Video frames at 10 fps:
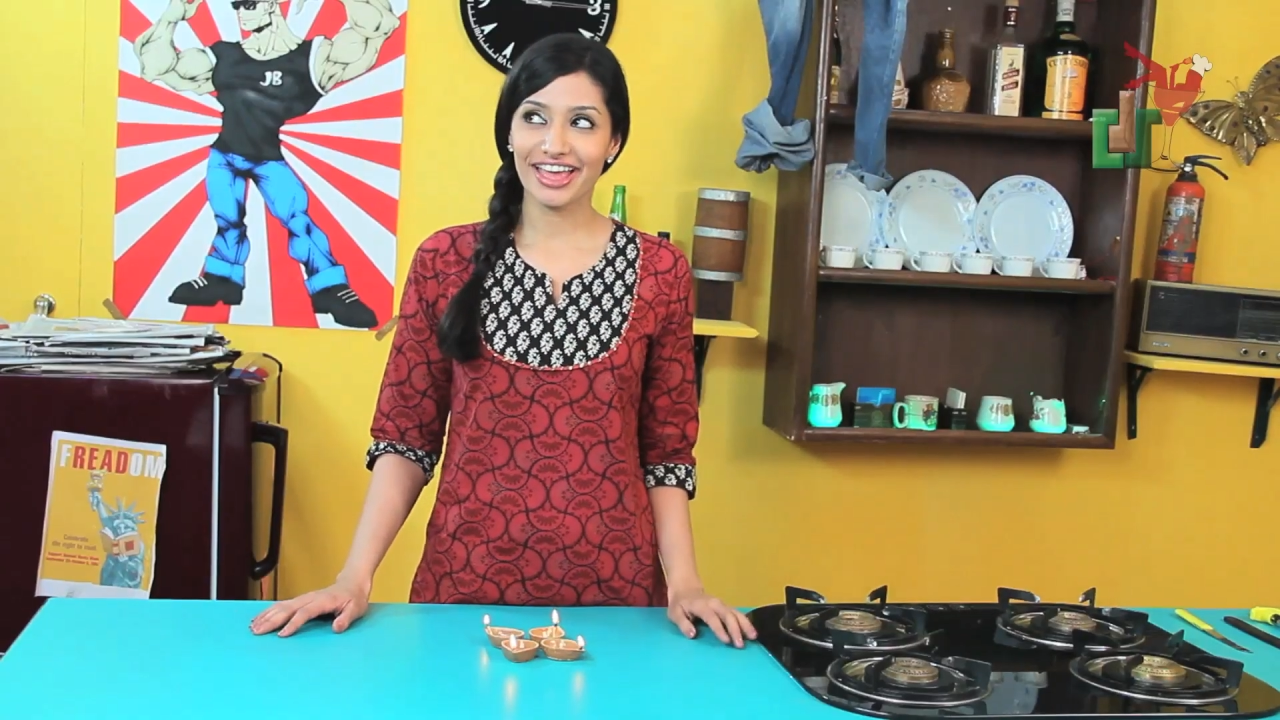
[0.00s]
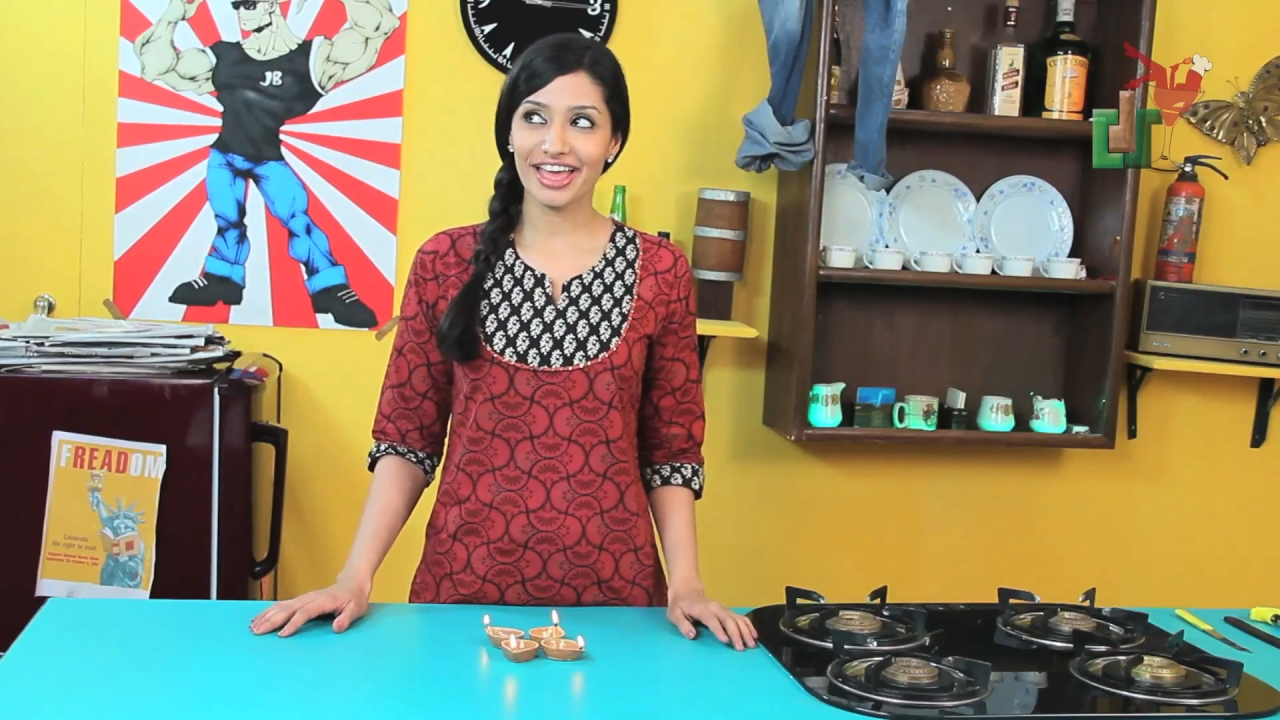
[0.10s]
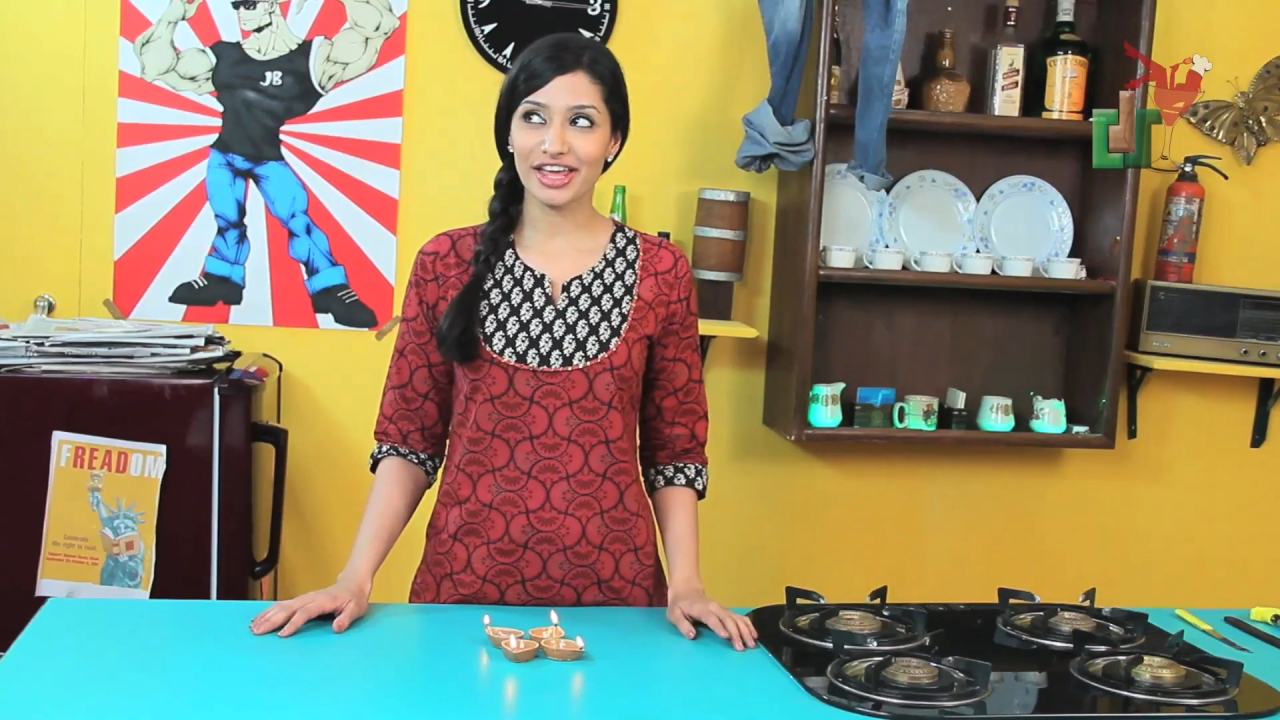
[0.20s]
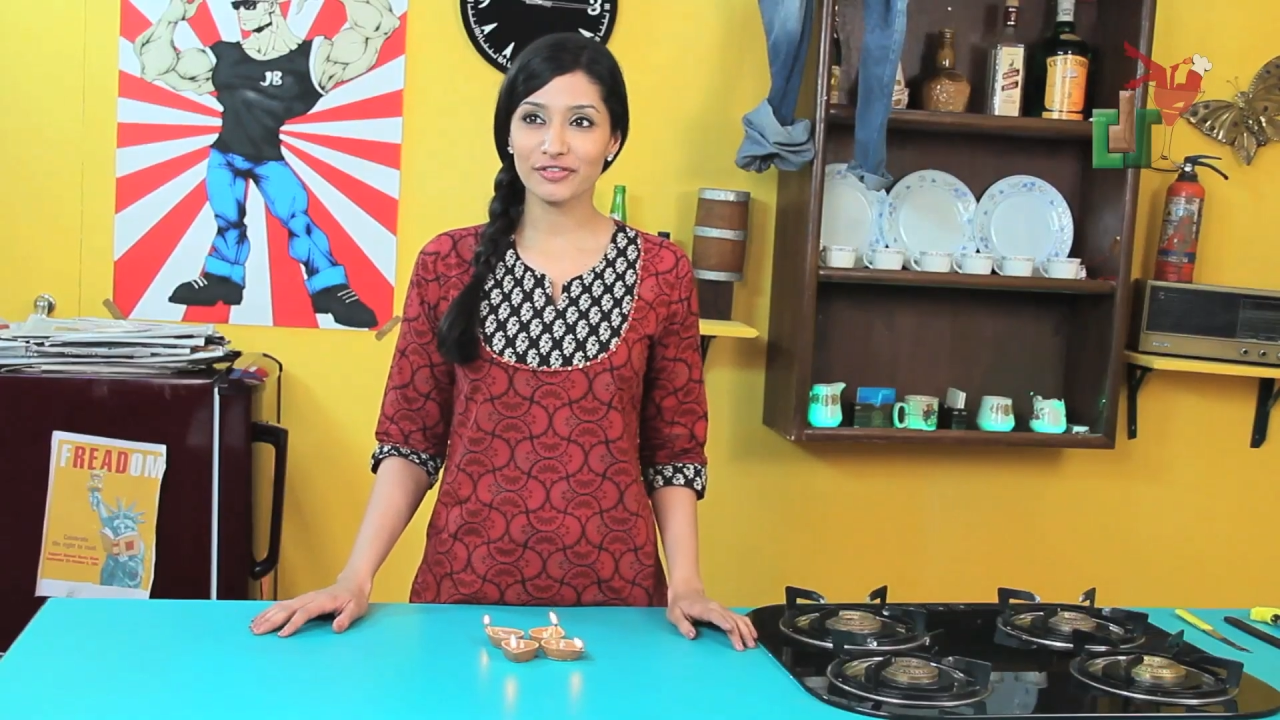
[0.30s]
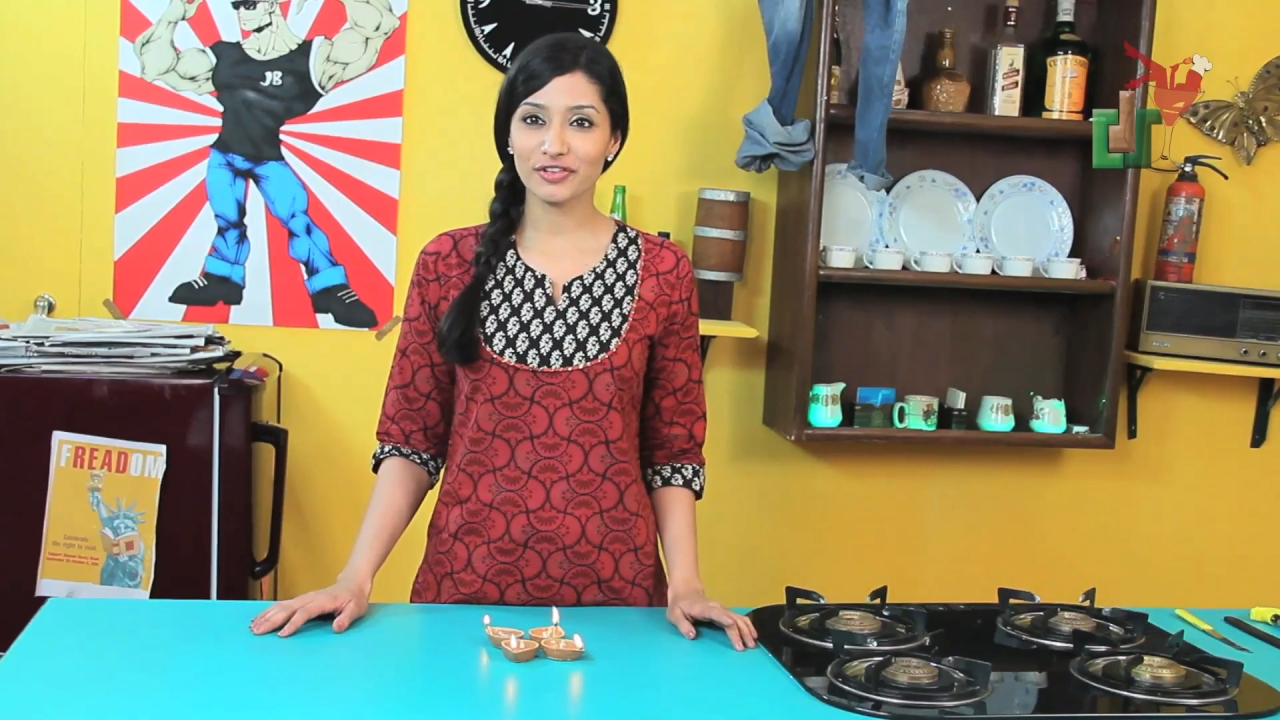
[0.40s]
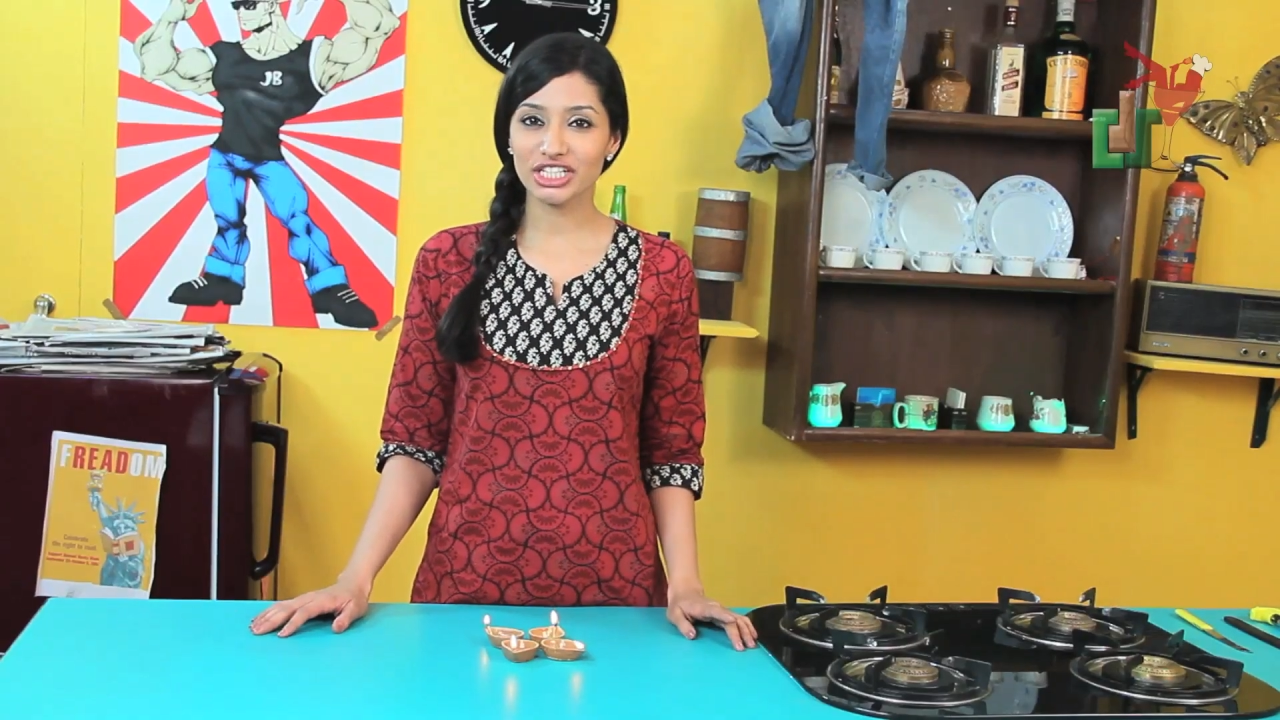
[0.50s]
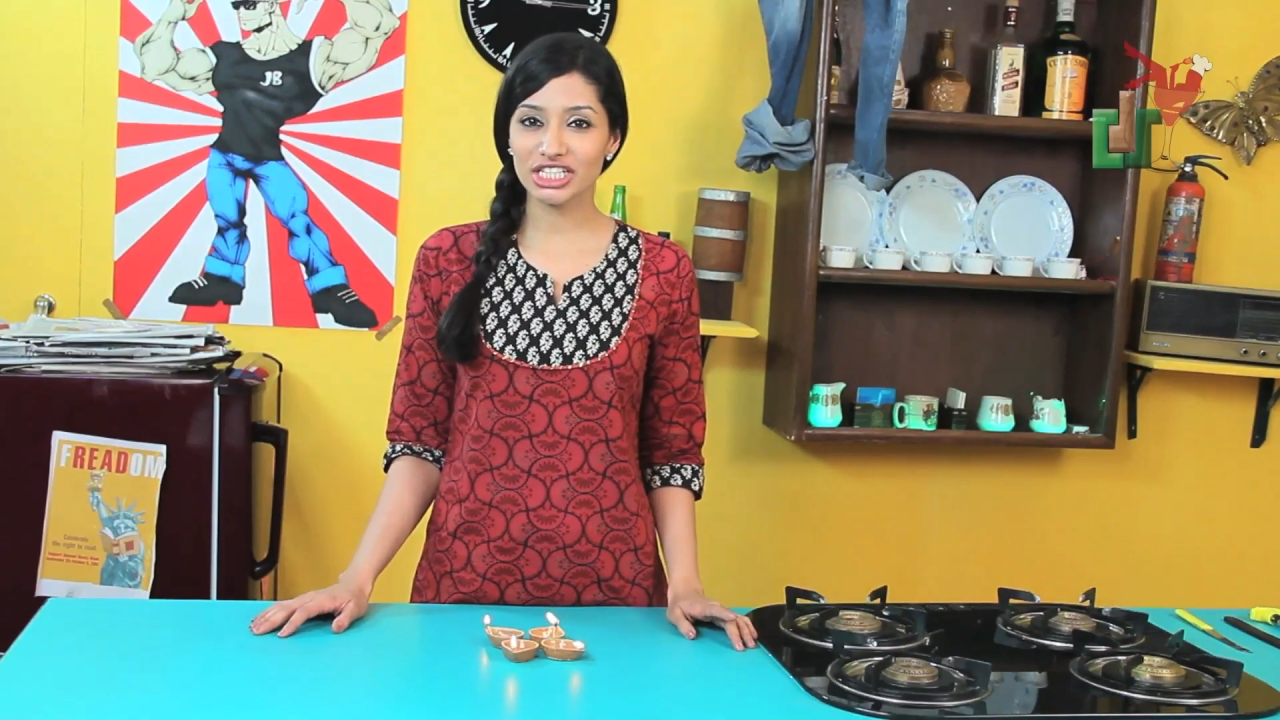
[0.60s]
And for